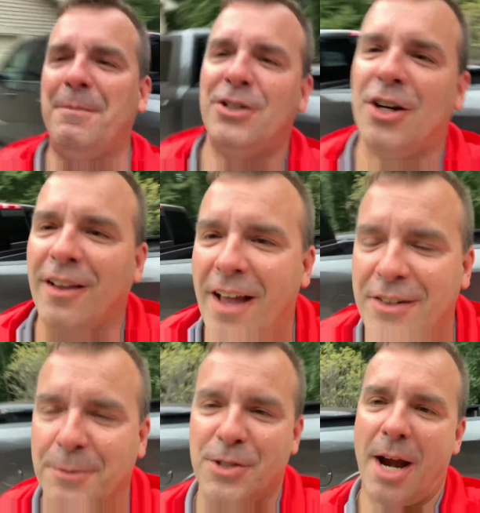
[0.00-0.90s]
be sure to like,
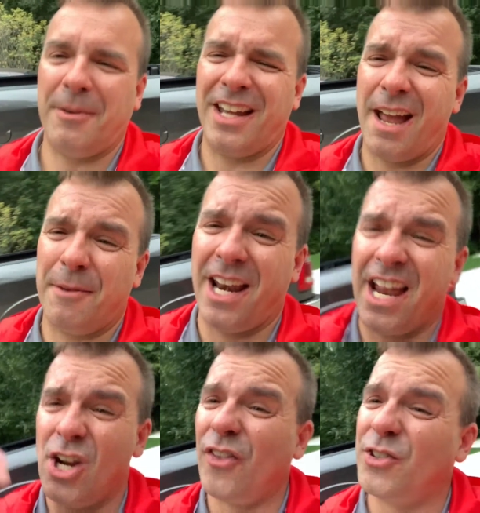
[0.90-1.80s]
subscribe, and comment.
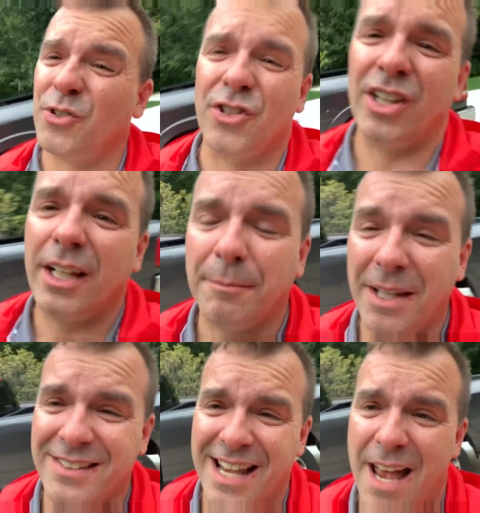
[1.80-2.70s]
I know this was a little
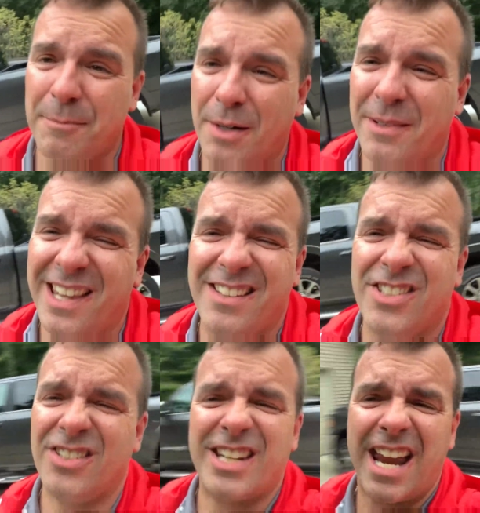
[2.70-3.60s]
bit somber, but that's
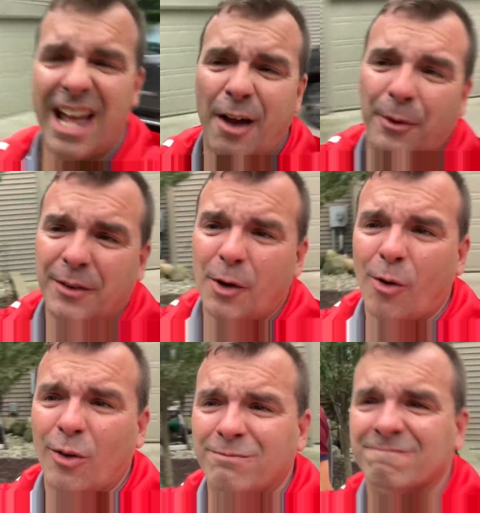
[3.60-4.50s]
just kind of how we
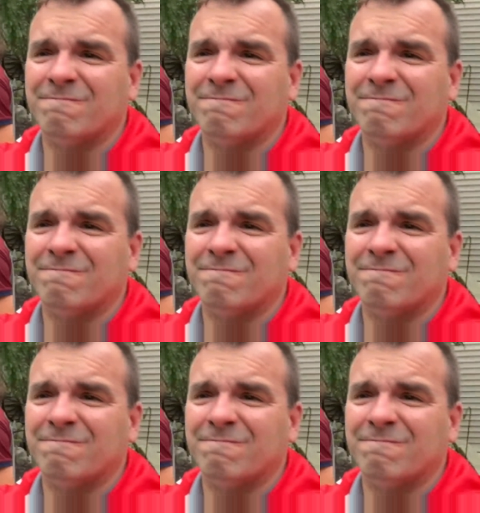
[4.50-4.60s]
roll.